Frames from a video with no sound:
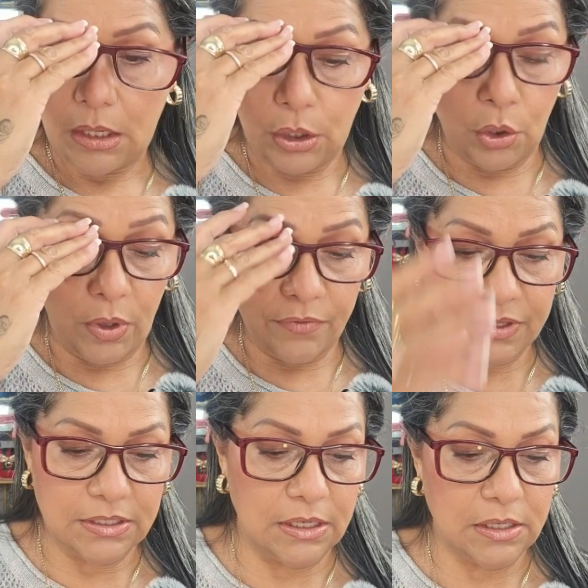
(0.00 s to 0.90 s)
One of
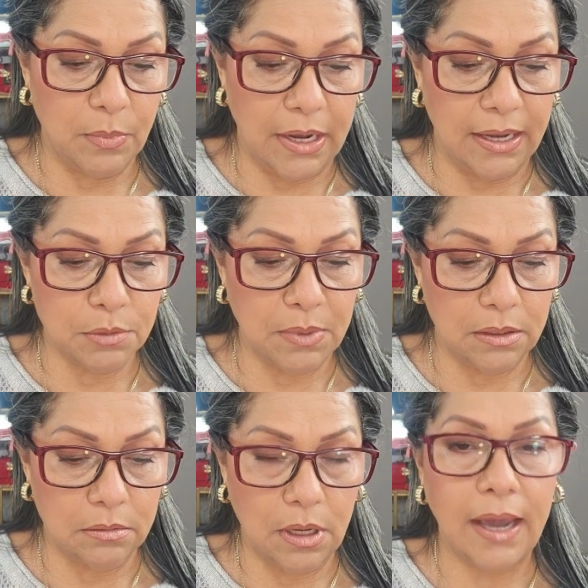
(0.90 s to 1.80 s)
these days I'm going to ask
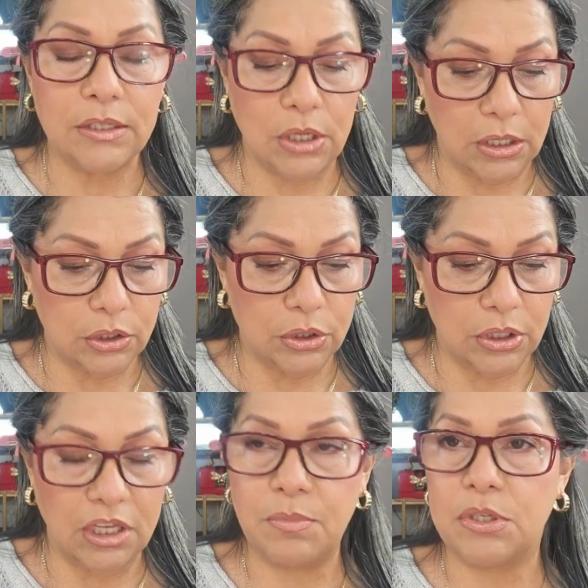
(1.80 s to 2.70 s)
my eye doctor to
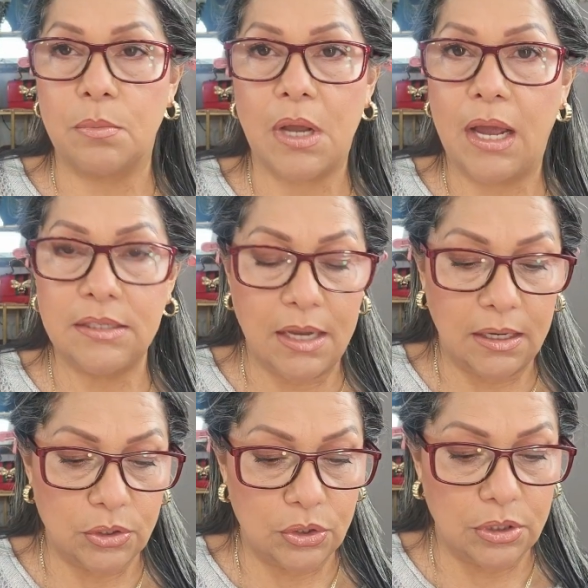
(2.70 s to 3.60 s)
give me some
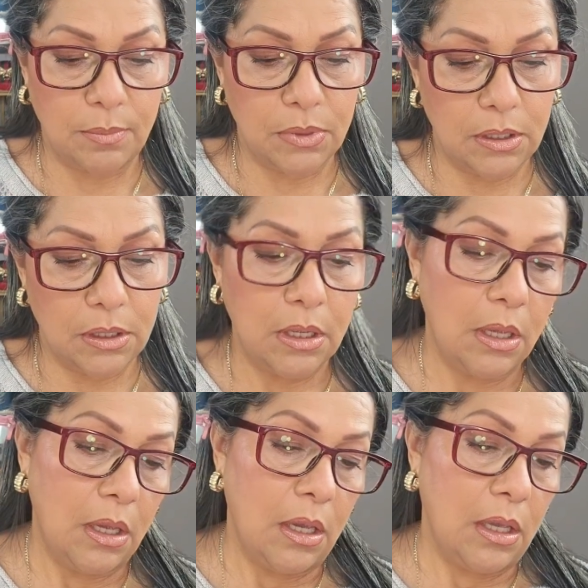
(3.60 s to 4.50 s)
contacts or something.
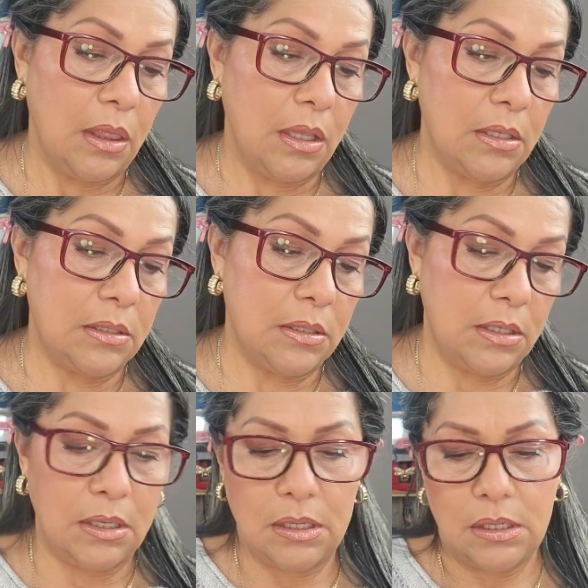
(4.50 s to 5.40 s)
This
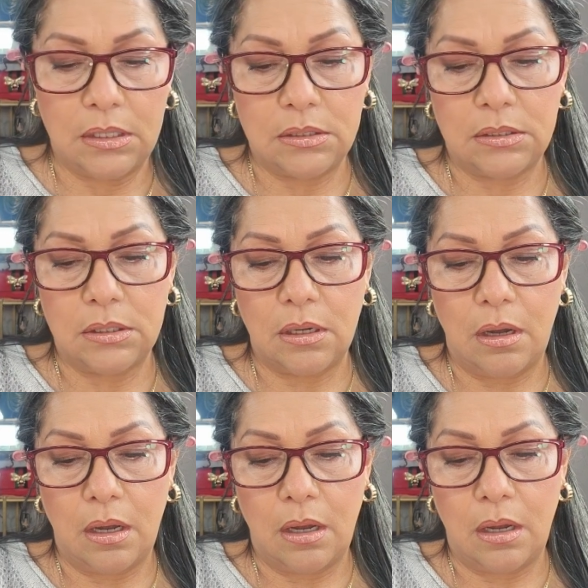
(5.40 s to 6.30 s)
is
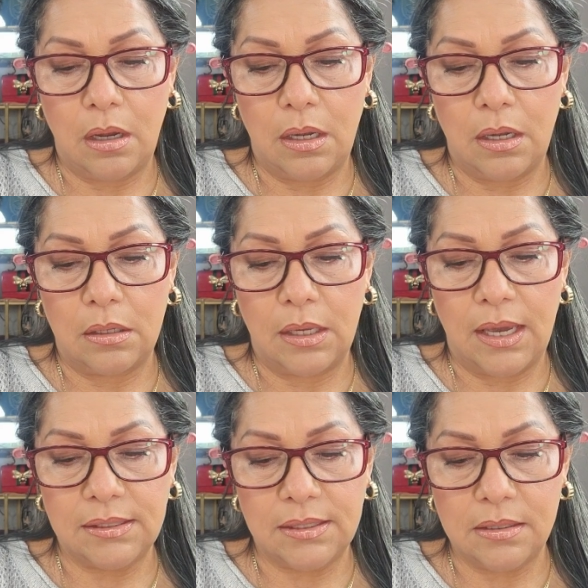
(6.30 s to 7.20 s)

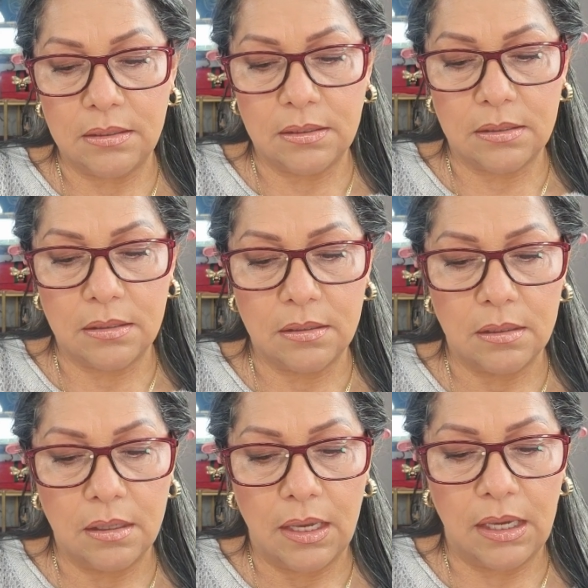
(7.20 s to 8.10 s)
Essence
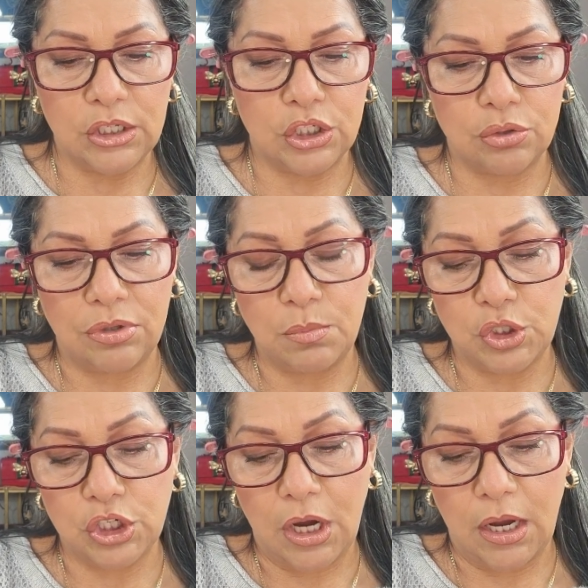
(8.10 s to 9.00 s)
Extreme
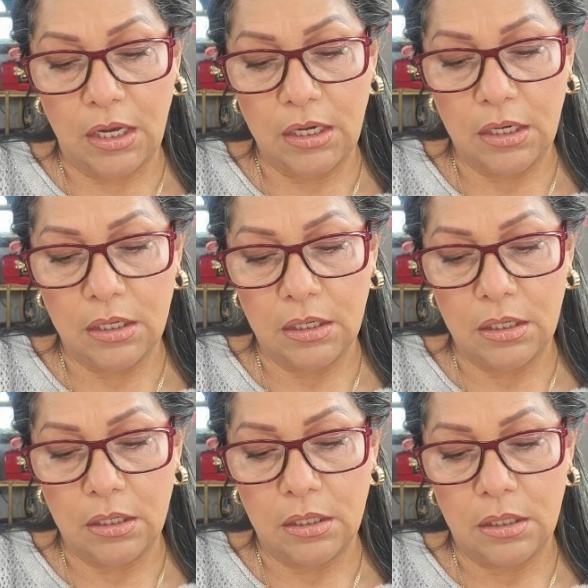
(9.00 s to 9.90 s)
Shine
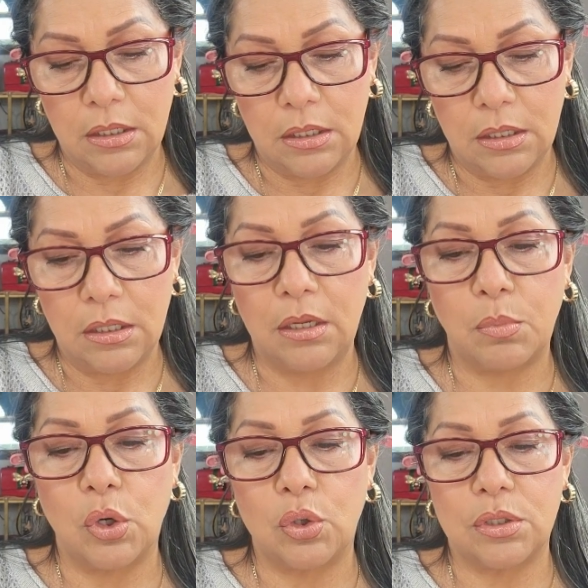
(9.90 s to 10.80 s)

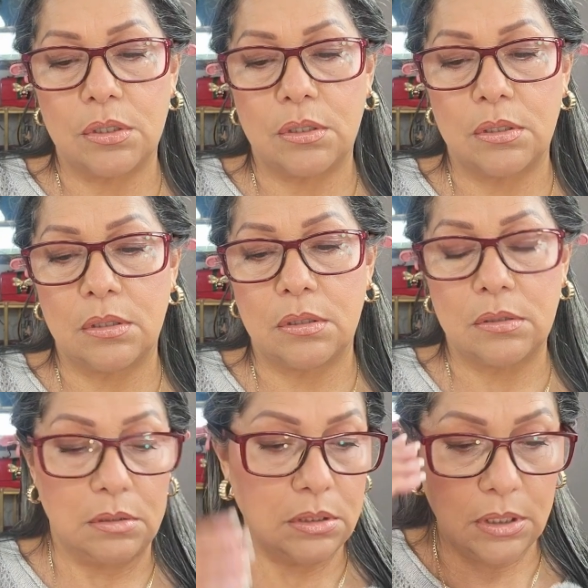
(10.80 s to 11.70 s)
lip gloss.
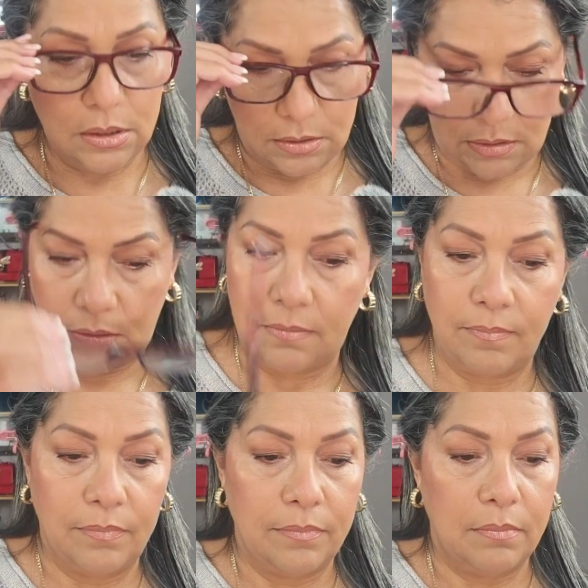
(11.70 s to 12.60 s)
That's it.
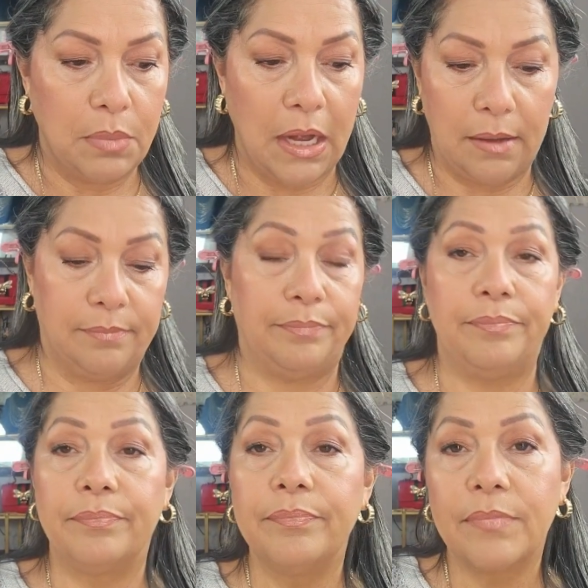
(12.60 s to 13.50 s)
But
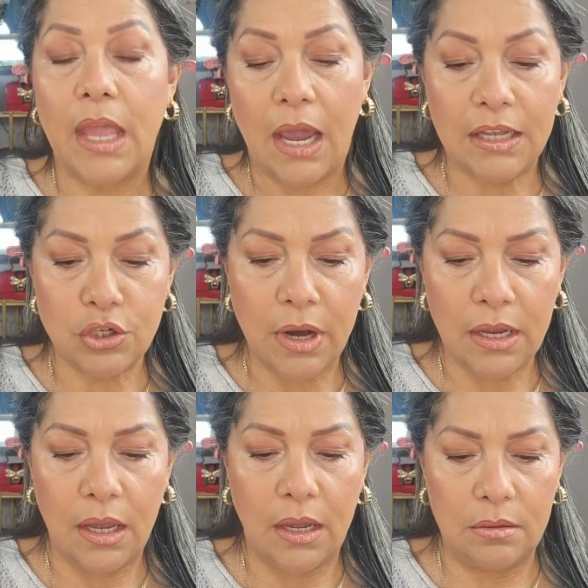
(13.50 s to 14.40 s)
I
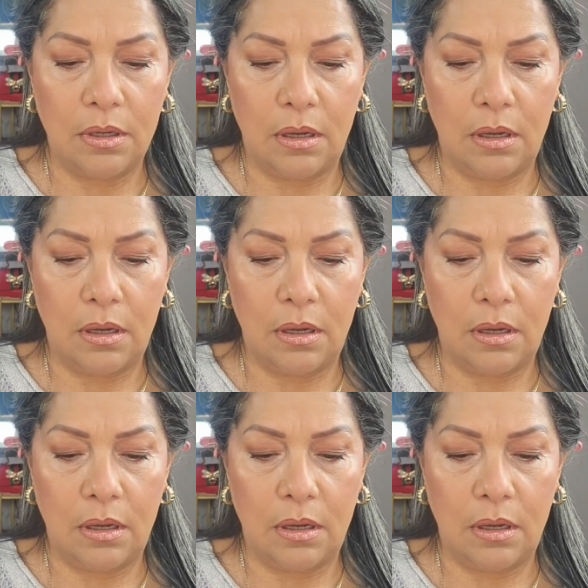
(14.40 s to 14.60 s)
tried